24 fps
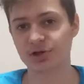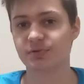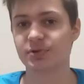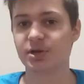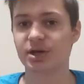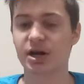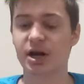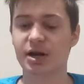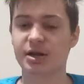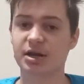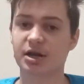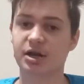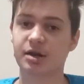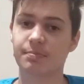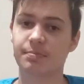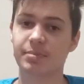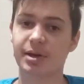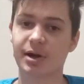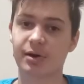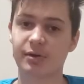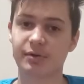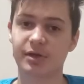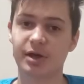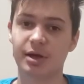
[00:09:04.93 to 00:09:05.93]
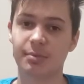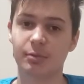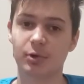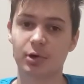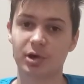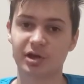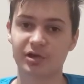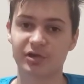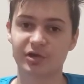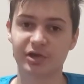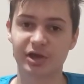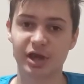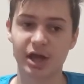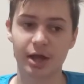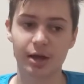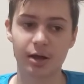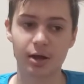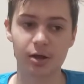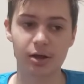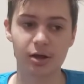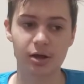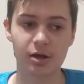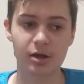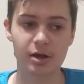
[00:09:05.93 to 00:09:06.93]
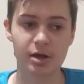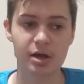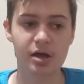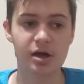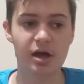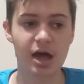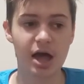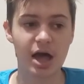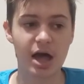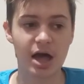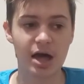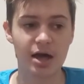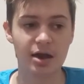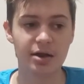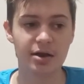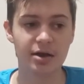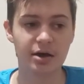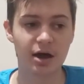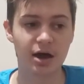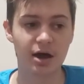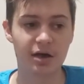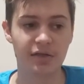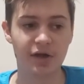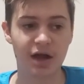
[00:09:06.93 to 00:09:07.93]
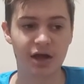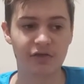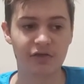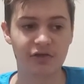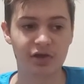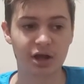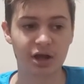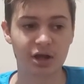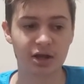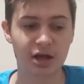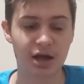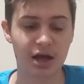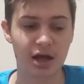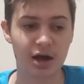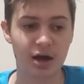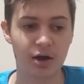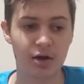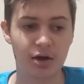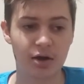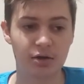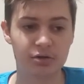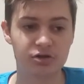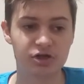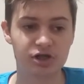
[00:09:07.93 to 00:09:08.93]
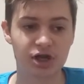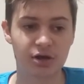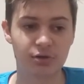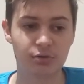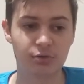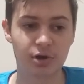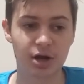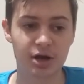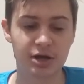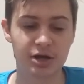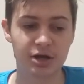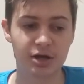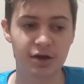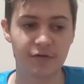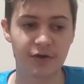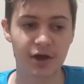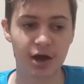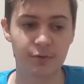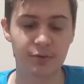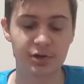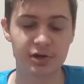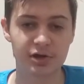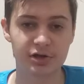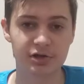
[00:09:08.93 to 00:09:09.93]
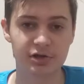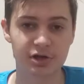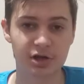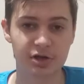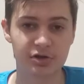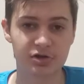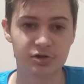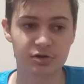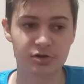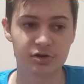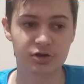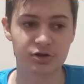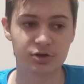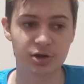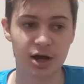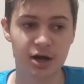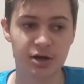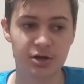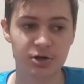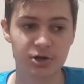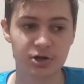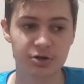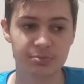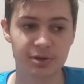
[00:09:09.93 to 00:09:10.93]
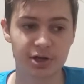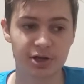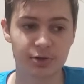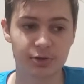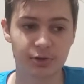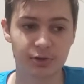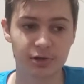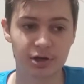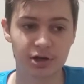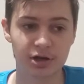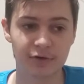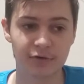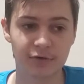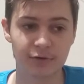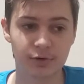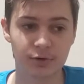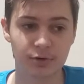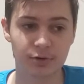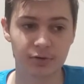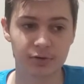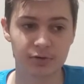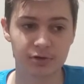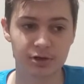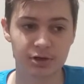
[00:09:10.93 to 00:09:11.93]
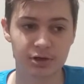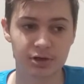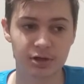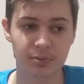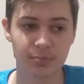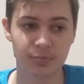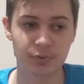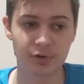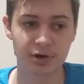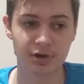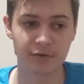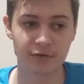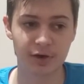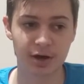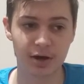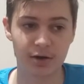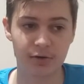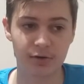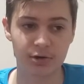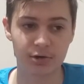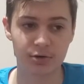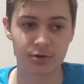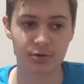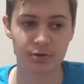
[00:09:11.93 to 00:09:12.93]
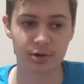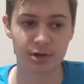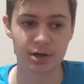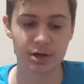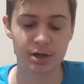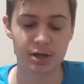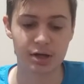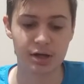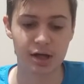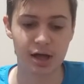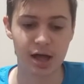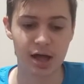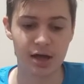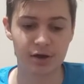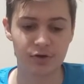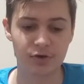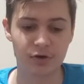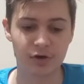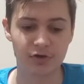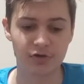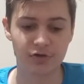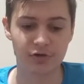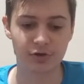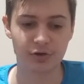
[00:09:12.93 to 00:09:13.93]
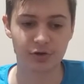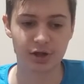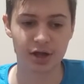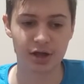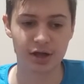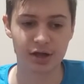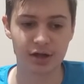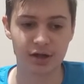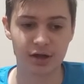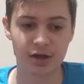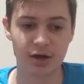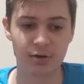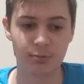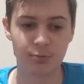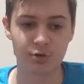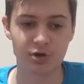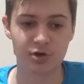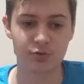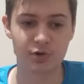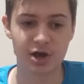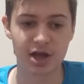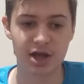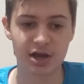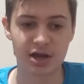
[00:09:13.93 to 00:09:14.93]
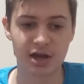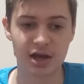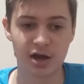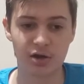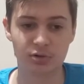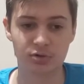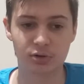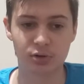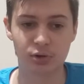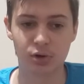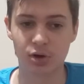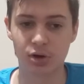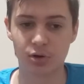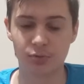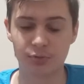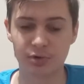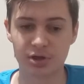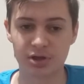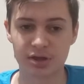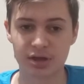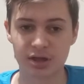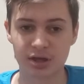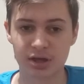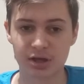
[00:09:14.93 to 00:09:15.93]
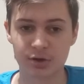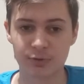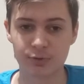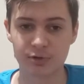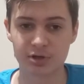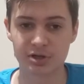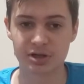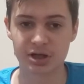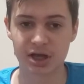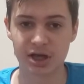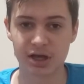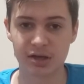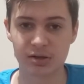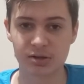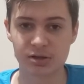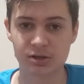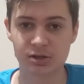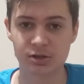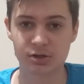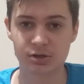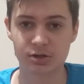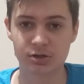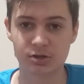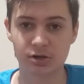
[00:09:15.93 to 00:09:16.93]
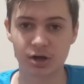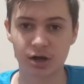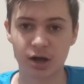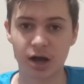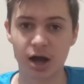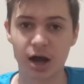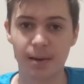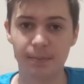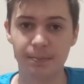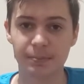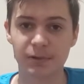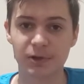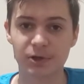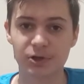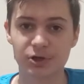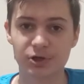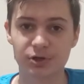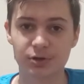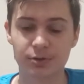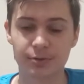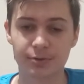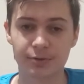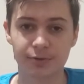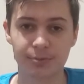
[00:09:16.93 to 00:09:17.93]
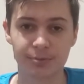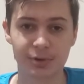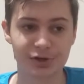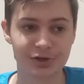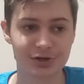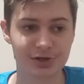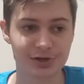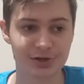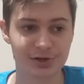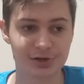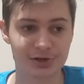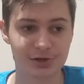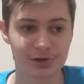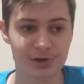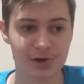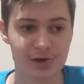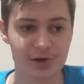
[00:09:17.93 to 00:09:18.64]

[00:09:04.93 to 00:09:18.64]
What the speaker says: We kind of compared them on a scale, and that's kind of a general idea of how we discussed our strategy based on the difficulty, the point value, and also we weighed how long we think it would take us to accomplish those missions.